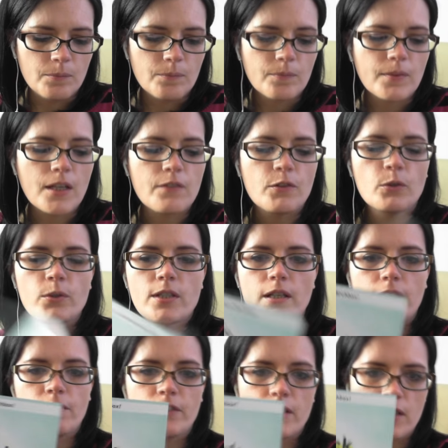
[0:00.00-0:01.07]
They've also
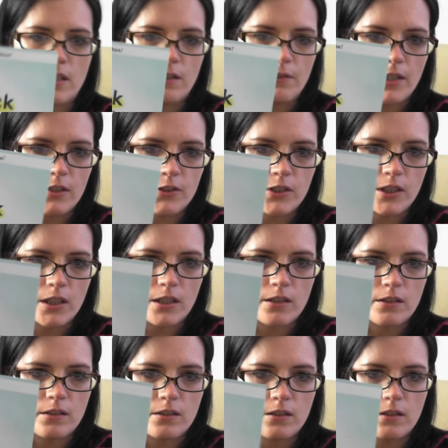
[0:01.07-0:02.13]
given us a voucher
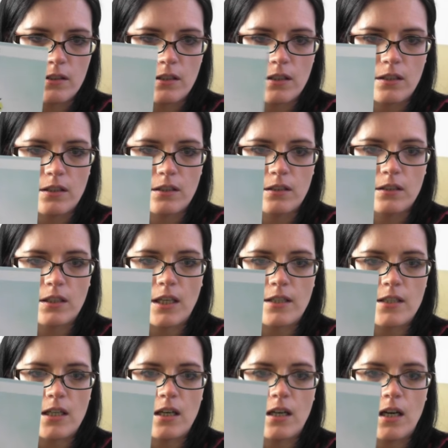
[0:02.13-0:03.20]
to get
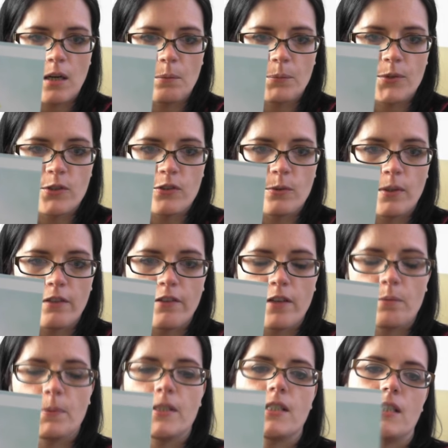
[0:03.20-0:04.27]
up to 25%,
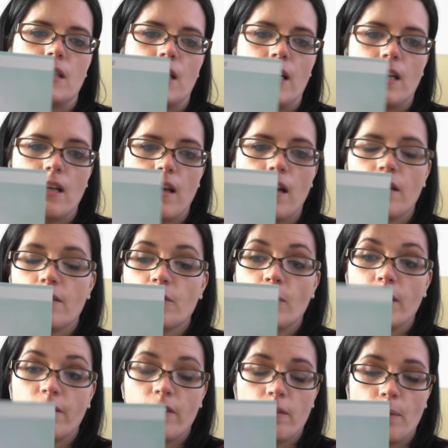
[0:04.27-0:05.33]

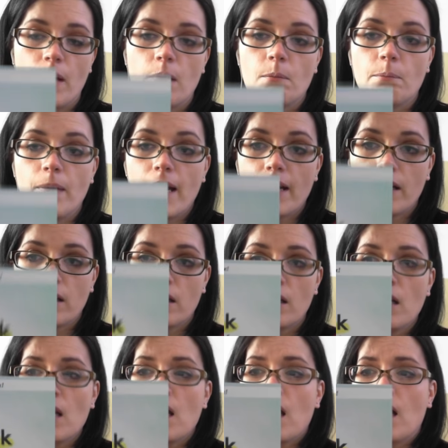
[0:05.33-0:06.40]
£25 back.
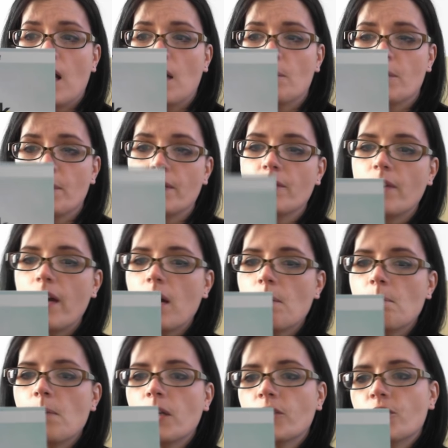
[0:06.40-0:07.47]
Depending on how
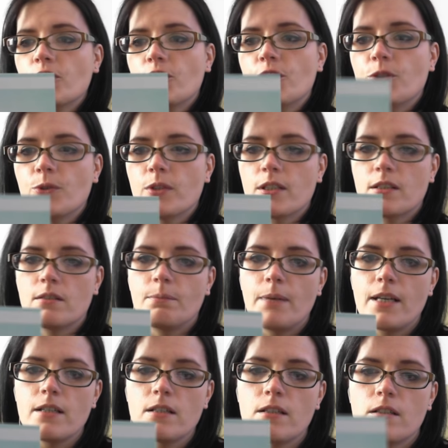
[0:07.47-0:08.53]
much you
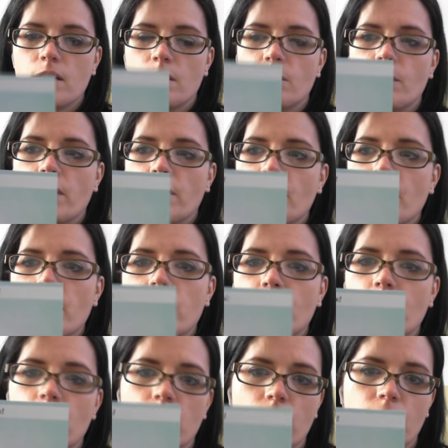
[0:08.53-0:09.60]
spend with
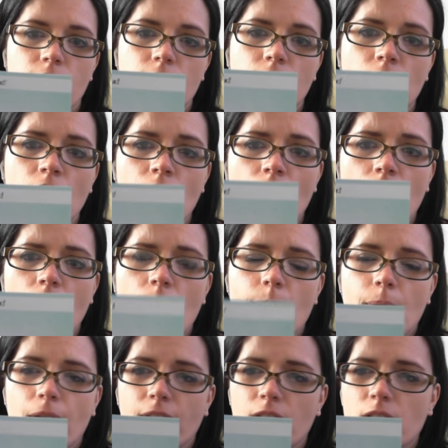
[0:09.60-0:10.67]
Birchbox. I
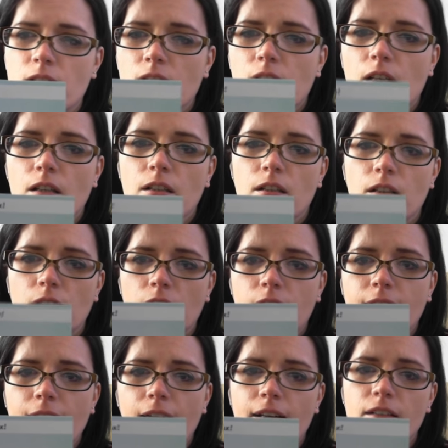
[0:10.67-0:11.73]
think
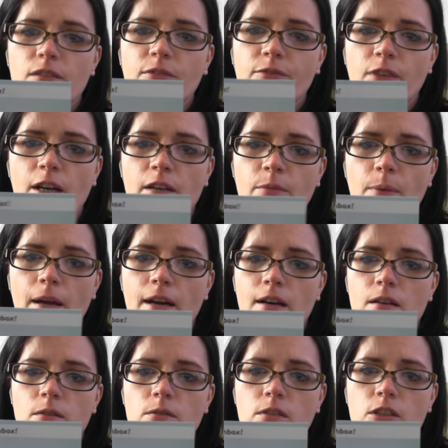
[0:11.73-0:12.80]
it's
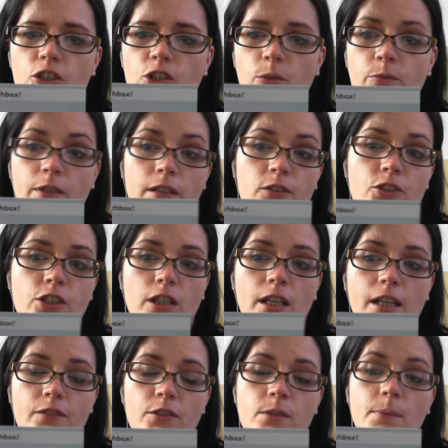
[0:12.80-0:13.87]
£5 shop voucher if
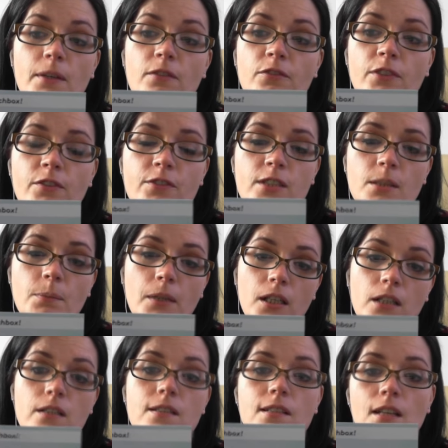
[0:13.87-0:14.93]
you spend 50
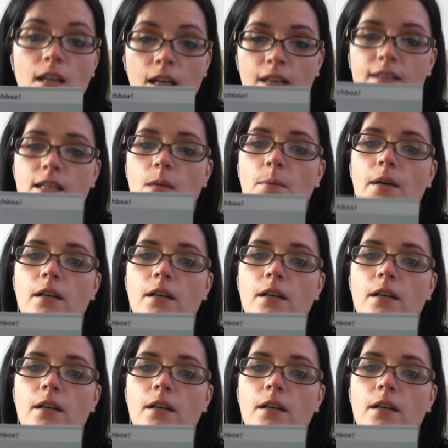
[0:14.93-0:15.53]
plus, £10